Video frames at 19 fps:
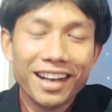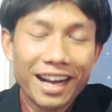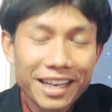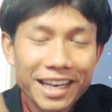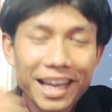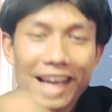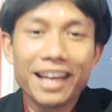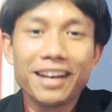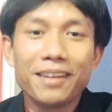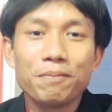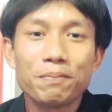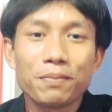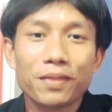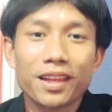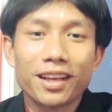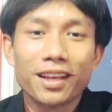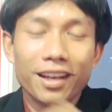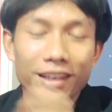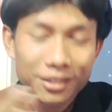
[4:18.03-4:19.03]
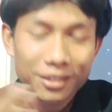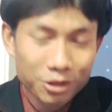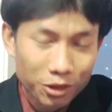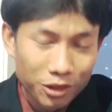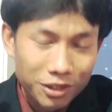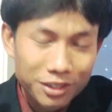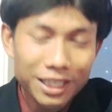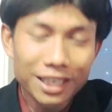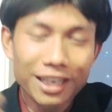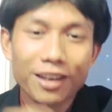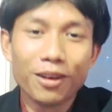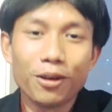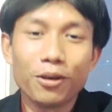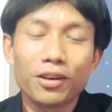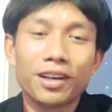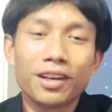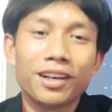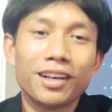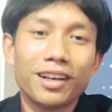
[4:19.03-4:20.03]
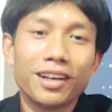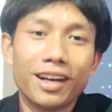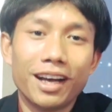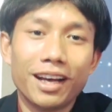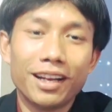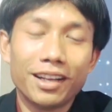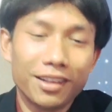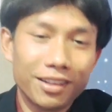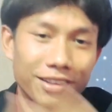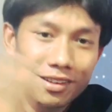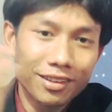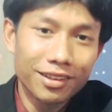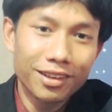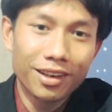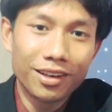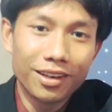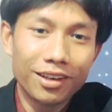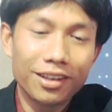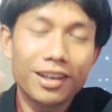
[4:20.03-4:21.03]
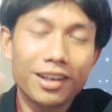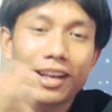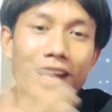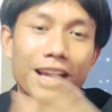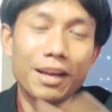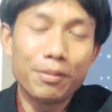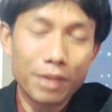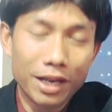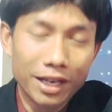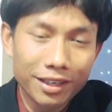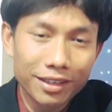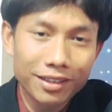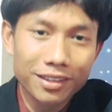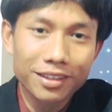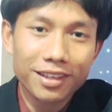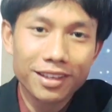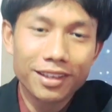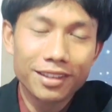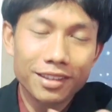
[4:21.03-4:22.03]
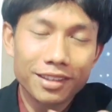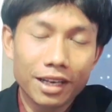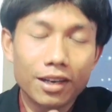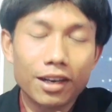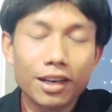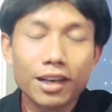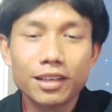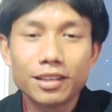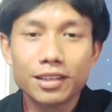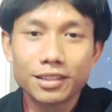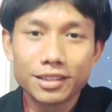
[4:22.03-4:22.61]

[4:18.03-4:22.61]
again, so take a look at her claiming that her English